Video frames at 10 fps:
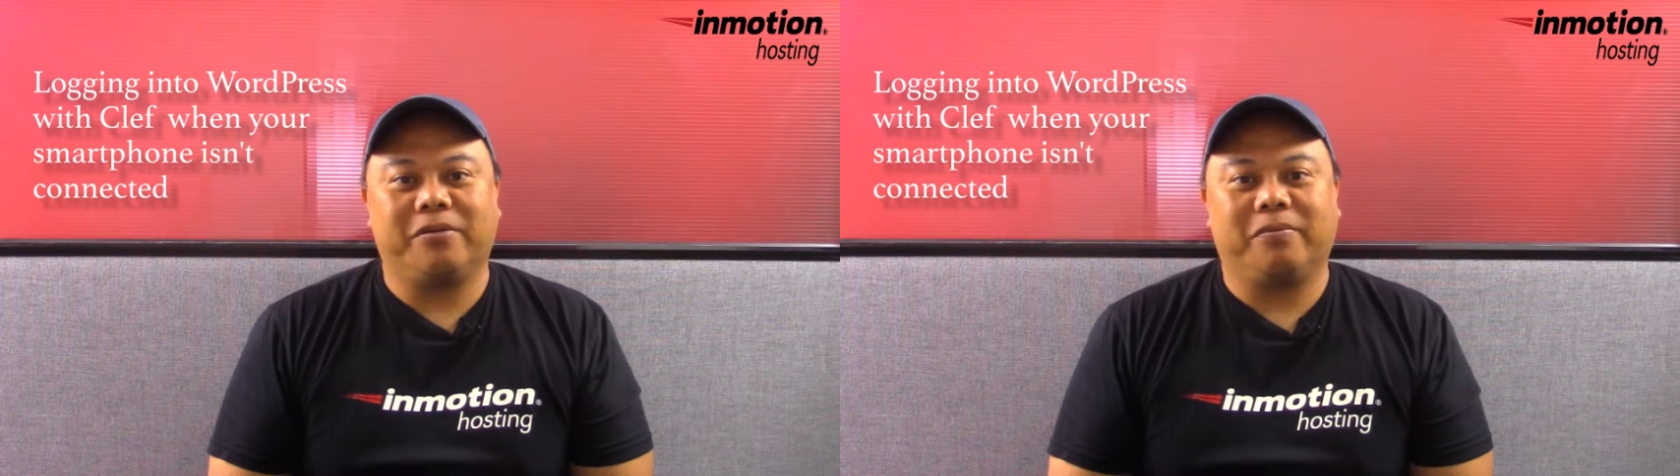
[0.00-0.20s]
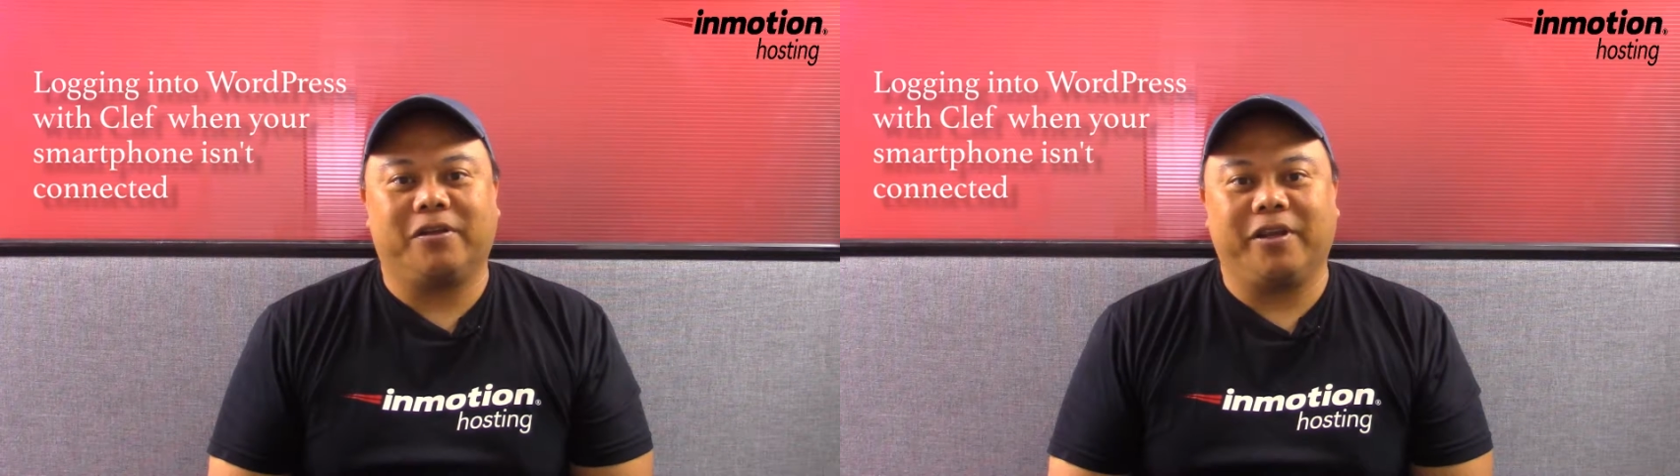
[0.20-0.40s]

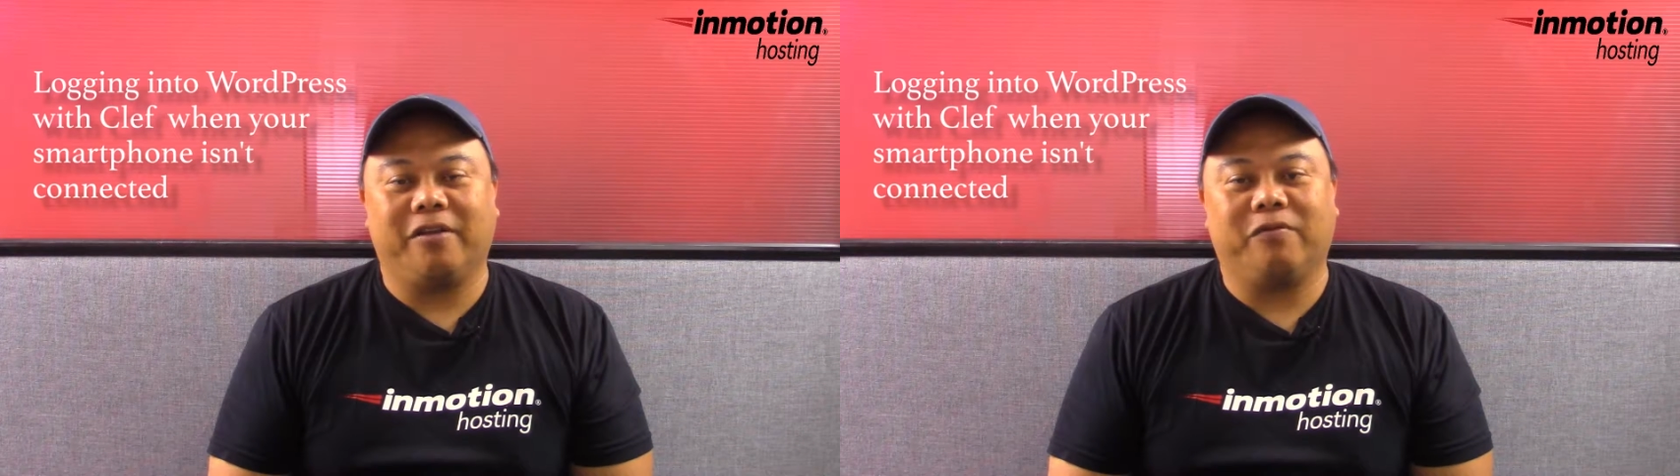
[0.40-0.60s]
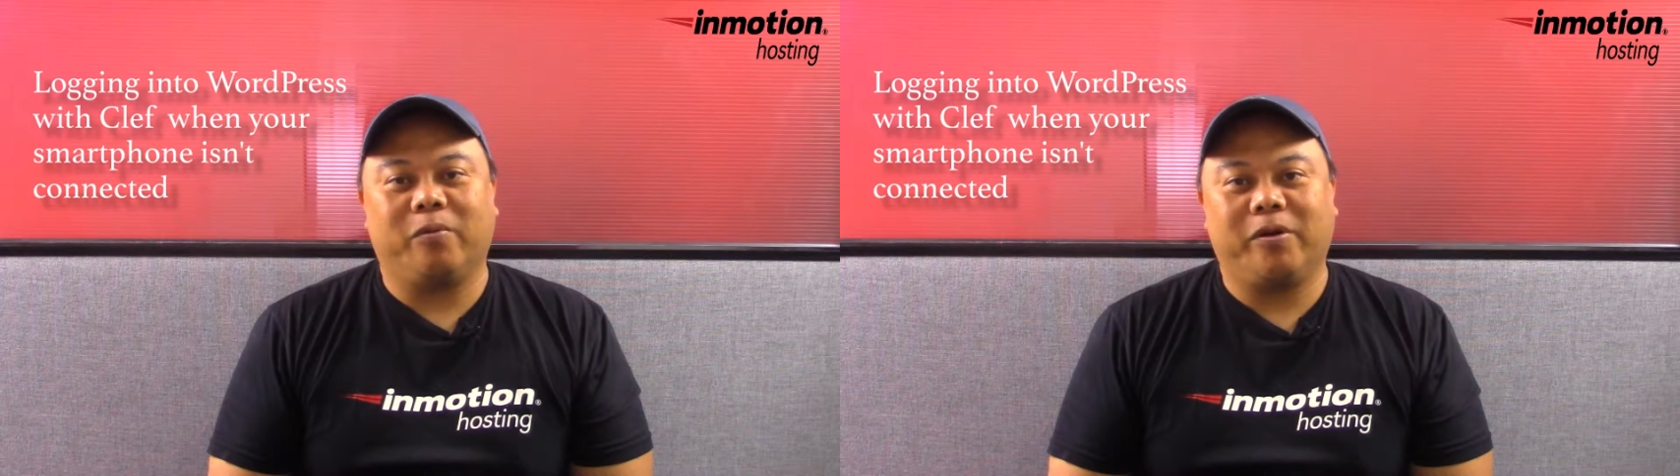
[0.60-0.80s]
plugin
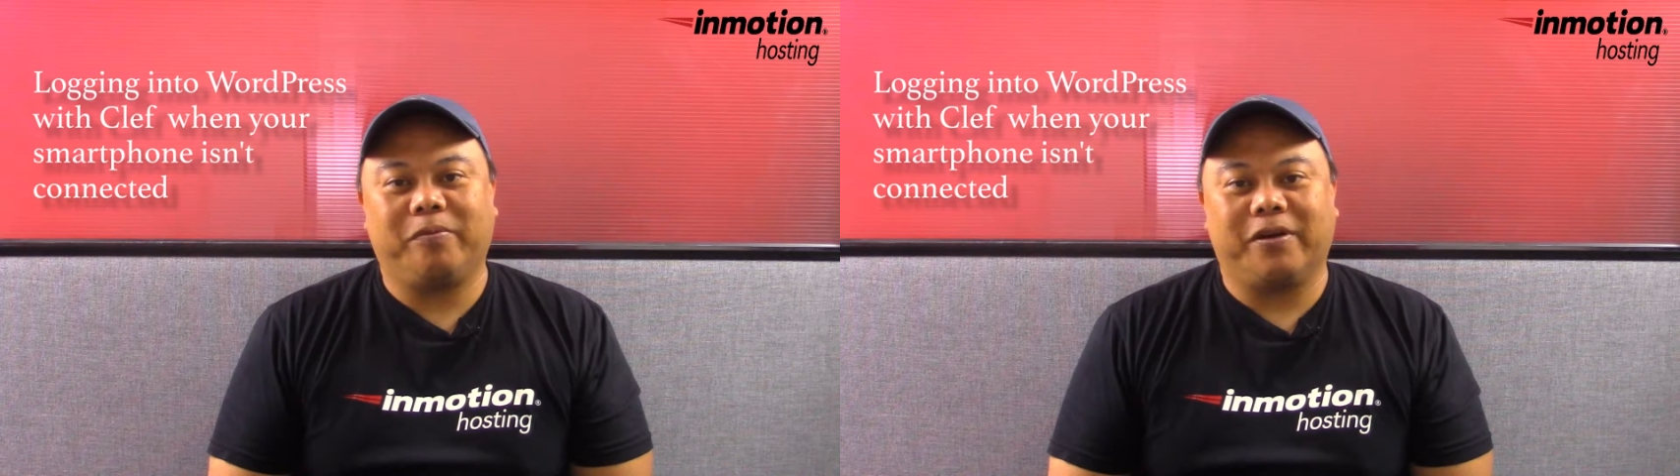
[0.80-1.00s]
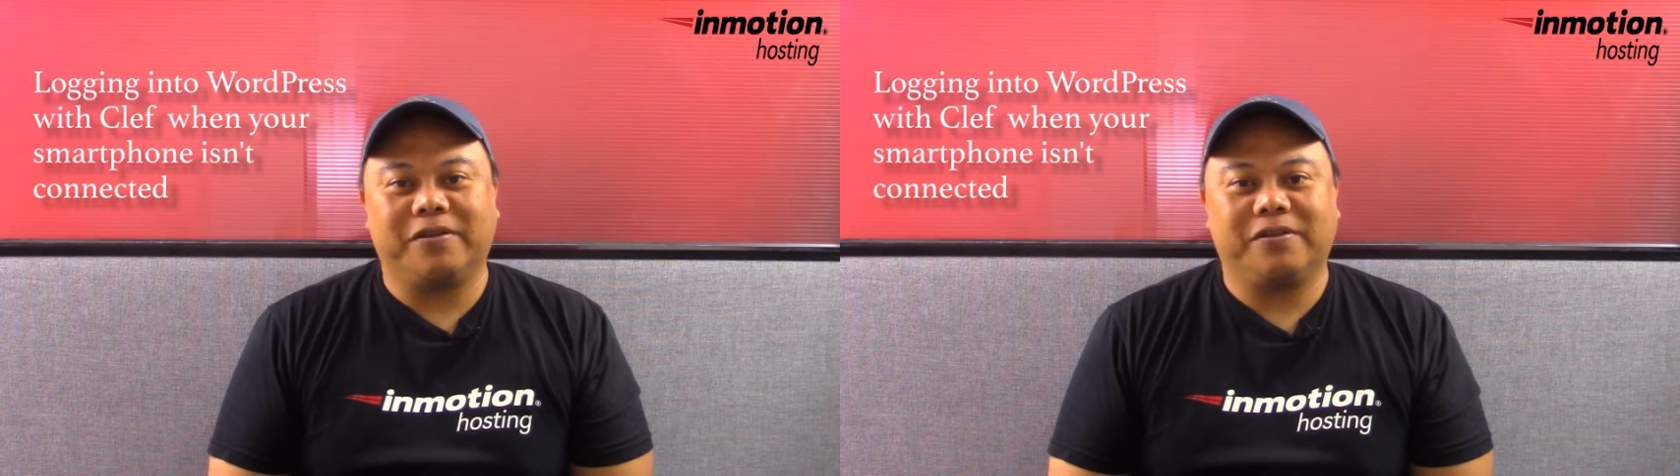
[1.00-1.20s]
for
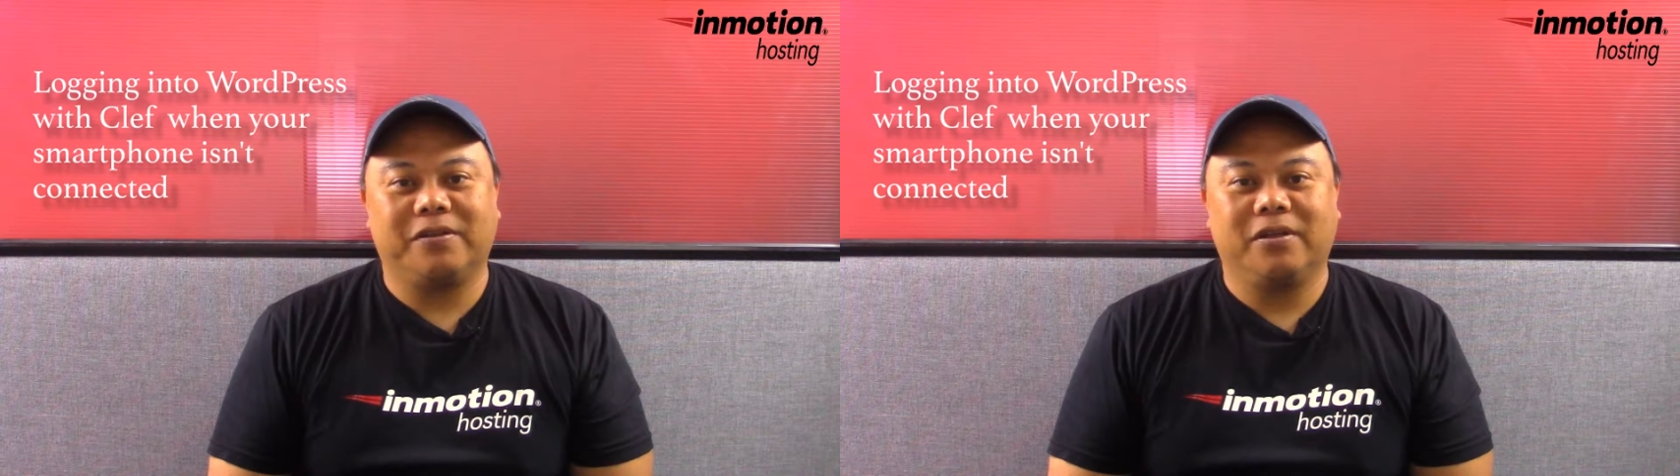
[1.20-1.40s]
WordPress,